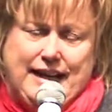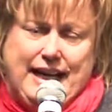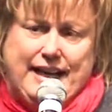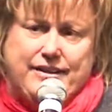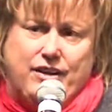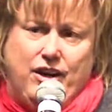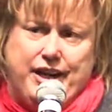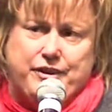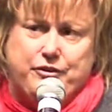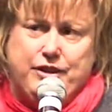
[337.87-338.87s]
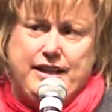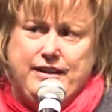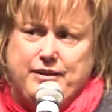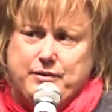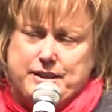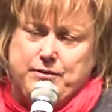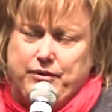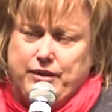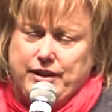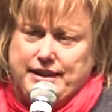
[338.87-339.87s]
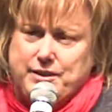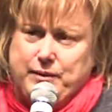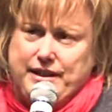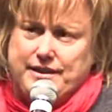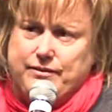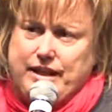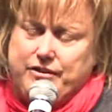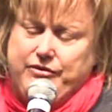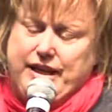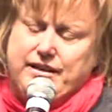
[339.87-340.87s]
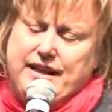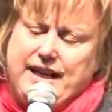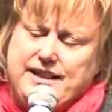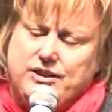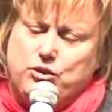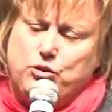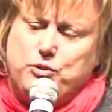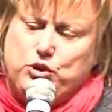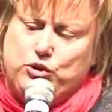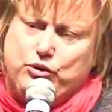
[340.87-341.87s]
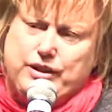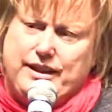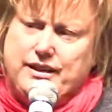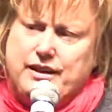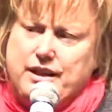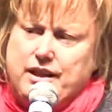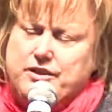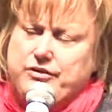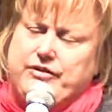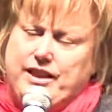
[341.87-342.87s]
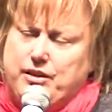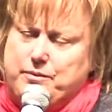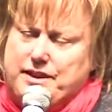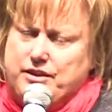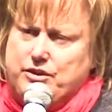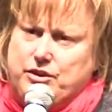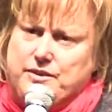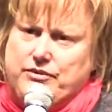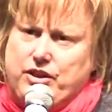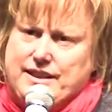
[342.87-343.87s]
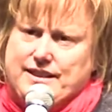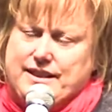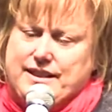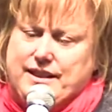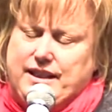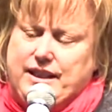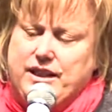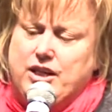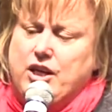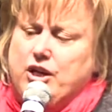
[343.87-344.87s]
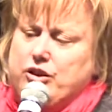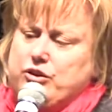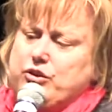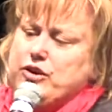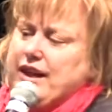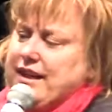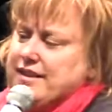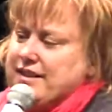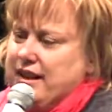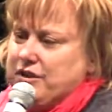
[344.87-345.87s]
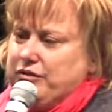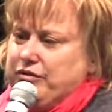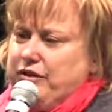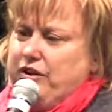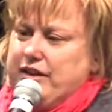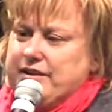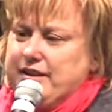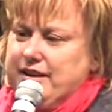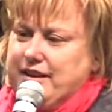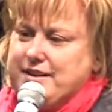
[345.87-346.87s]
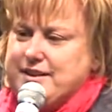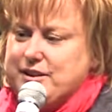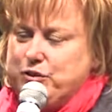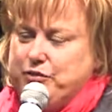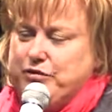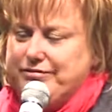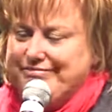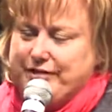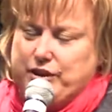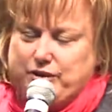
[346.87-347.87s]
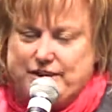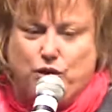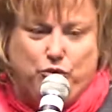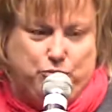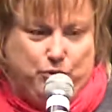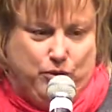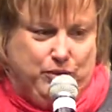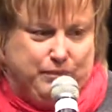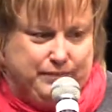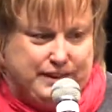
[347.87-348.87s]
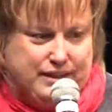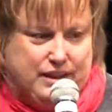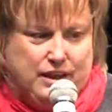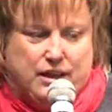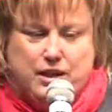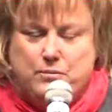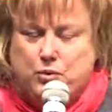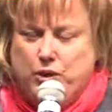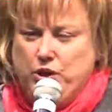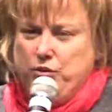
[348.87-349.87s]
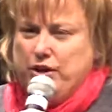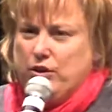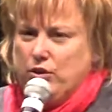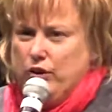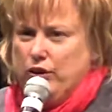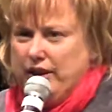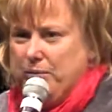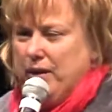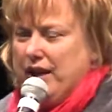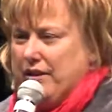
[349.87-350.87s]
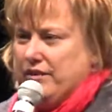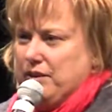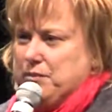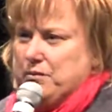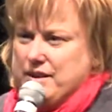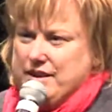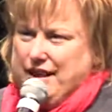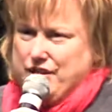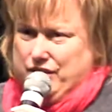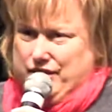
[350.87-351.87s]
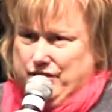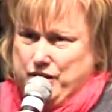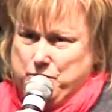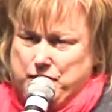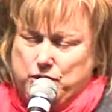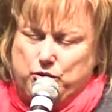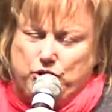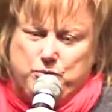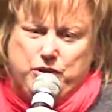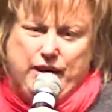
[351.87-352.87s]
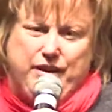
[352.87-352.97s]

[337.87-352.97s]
and I agree with some of our earlier speakers about the fact that as your maturity develops in terms of ICT, you can start to find and solve problems. But when you're in an early part of an implementation with a big group, you